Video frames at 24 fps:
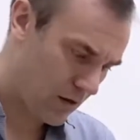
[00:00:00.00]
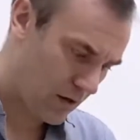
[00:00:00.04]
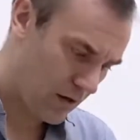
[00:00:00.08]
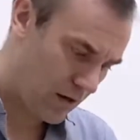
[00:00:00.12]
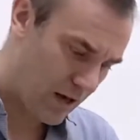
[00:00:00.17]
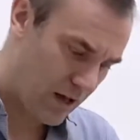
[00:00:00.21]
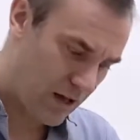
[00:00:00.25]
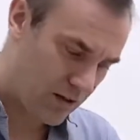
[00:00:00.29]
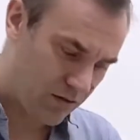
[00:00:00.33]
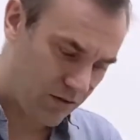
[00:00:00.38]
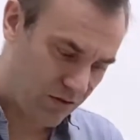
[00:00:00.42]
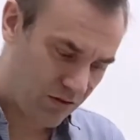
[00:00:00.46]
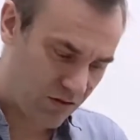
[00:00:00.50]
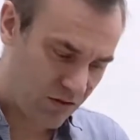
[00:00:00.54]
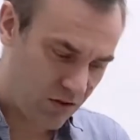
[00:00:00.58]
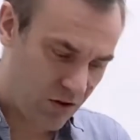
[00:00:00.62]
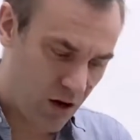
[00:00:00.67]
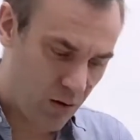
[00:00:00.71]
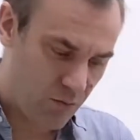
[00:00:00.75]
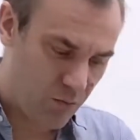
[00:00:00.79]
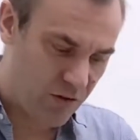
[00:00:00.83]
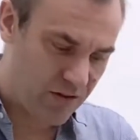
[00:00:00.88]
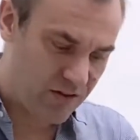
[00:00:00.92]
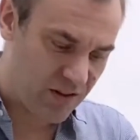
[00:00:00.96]
it's
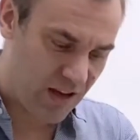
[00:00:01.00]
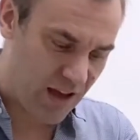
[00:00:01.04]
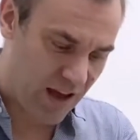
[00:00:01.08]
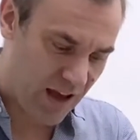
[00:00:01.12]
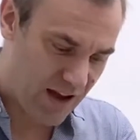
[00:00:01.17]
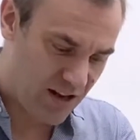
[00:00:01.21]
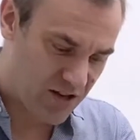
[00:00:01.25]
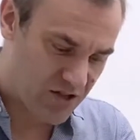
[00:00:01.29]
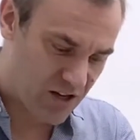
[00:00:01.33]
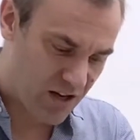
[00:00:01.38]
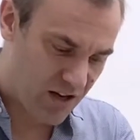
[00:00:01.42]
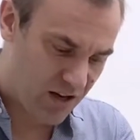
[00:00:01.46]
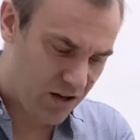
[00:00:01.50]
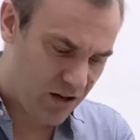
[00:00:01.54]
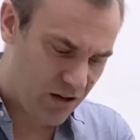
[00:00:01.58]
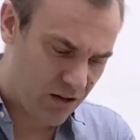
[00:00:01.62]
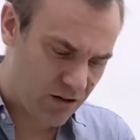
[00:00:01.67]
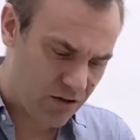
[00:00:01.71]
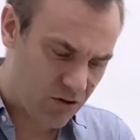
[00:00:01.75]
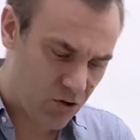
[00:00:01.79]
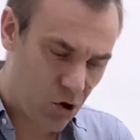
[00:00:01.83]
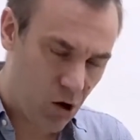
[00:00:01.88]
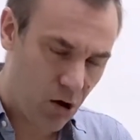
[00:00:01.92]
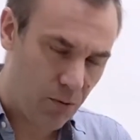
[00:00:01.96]
come with the
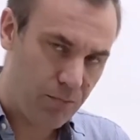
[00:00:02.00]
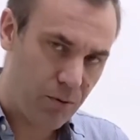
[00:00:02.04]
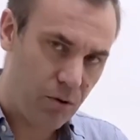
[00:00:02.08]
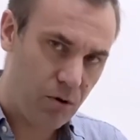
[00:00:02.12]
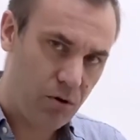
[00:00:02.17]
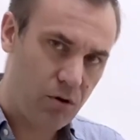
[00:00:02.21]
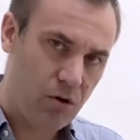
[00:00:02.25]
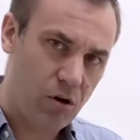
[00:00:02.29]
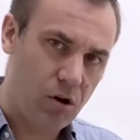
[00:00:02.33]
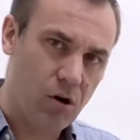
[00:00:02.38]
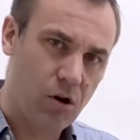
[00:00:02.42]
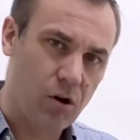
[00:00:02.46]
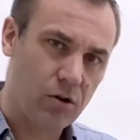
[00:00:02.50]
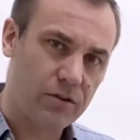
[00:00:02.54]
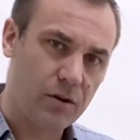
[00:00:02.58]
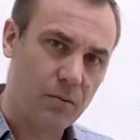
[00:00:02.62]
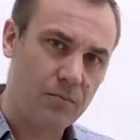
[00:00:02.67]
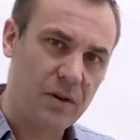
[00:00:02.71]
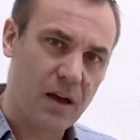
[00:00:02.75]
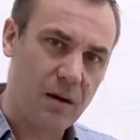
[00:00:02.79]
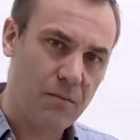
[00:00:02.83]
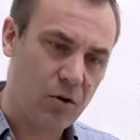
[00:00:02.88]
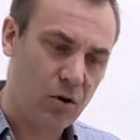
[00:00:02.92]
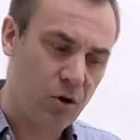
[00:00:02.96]
aging copper, or
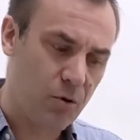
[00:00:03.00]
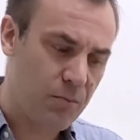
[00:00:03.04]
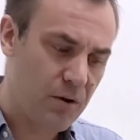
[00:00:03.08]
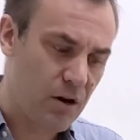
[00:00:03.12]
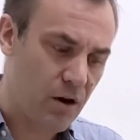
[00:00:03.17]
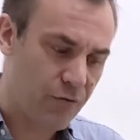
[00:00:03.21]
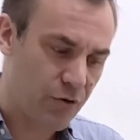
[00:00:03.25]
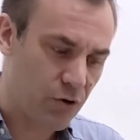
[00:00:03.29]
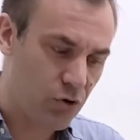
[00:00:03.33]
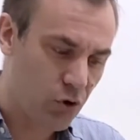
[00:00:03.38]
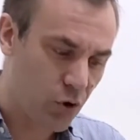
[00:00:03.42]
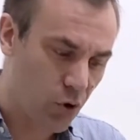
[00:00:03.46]
sometimes a little bit of a